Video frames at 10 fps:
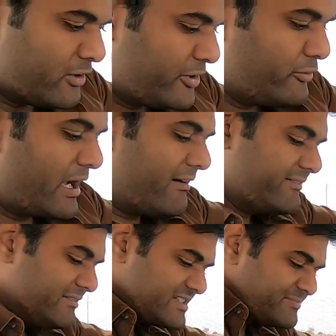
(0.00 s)
or you have
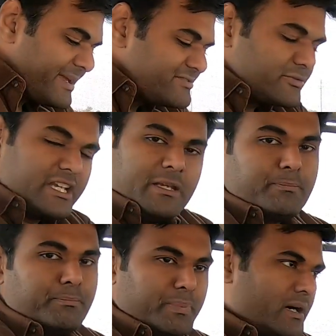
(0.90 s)
even space to keep
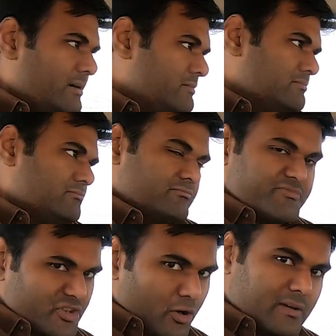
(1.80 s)

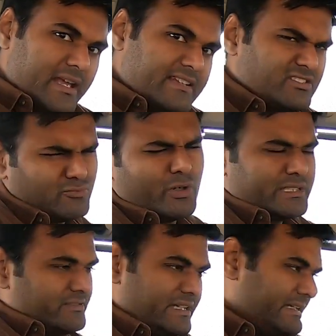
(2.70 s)
chocolates or
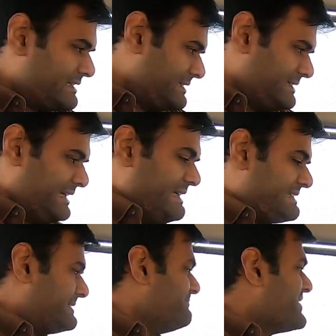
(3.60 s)
whatever it is.